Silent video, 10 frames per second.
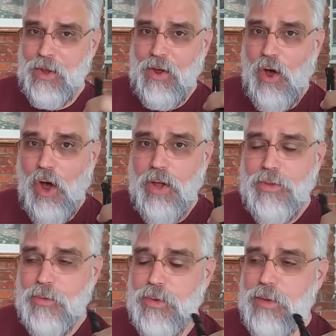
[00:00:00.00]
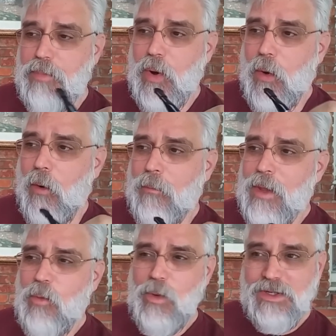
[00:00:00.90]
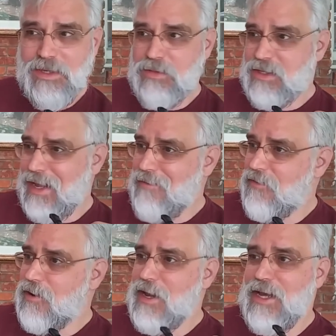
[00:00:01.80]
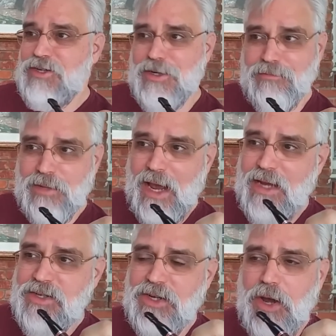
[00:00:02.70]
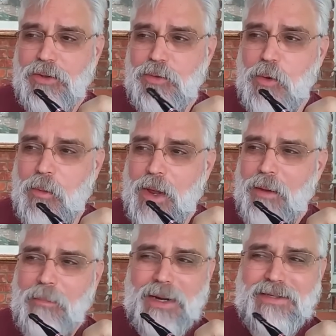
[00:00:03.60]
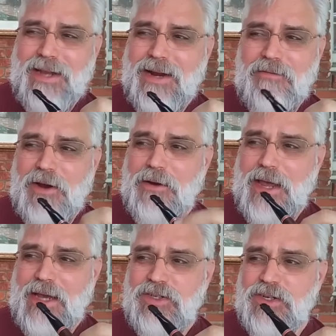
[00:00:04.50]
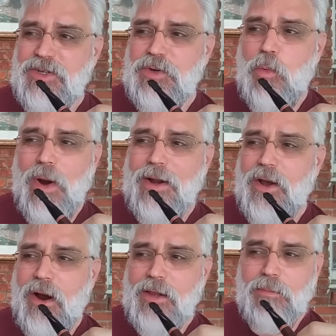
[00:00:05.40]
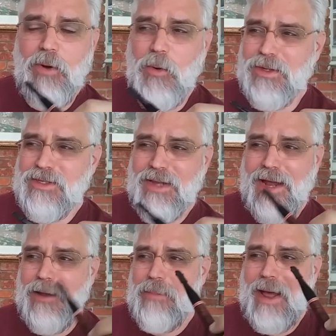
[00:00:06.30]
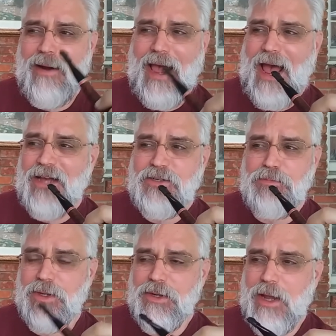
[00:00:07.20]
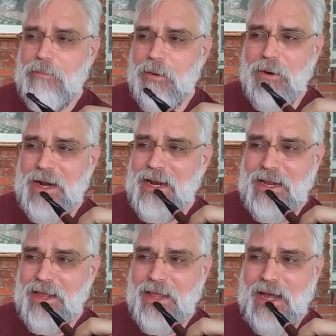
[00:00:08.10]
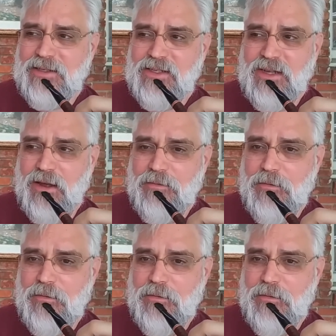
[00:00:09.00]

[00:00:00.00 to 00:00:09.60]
all through the bowl. There's some slight variation as you go through, but it's not a variation due to where you are in the bowl. It's not about ash buildup or any of that stuff.